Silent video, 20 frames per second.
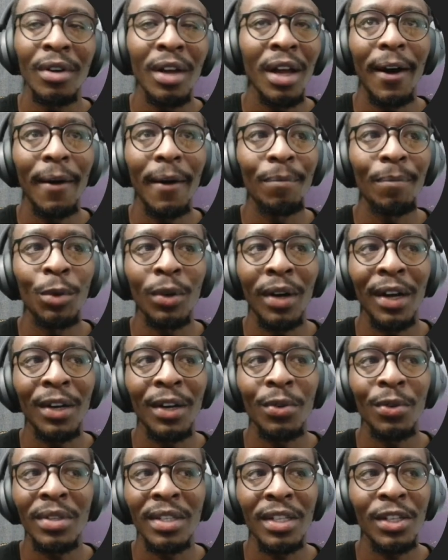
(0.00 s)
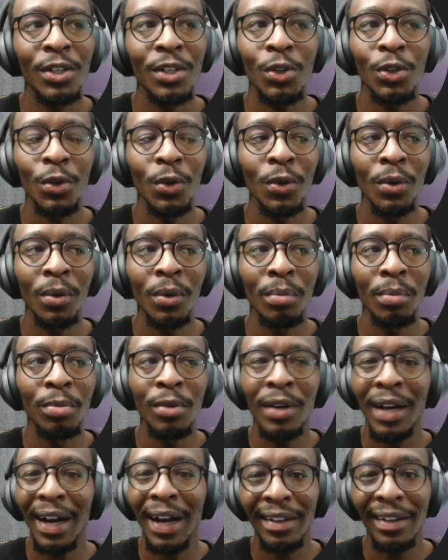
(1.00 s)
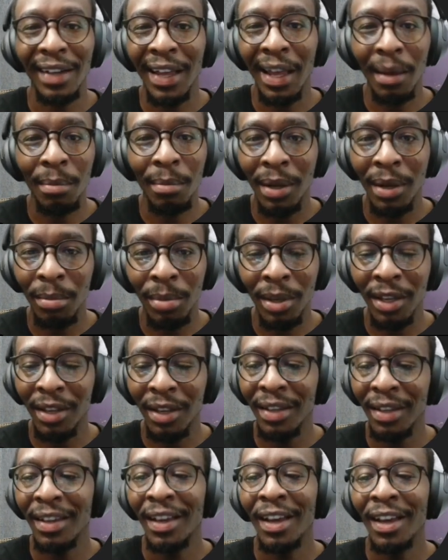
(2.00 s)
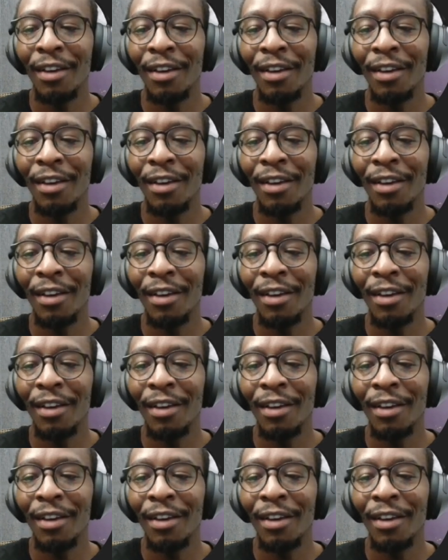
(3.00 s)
You can use it to book an Airbnb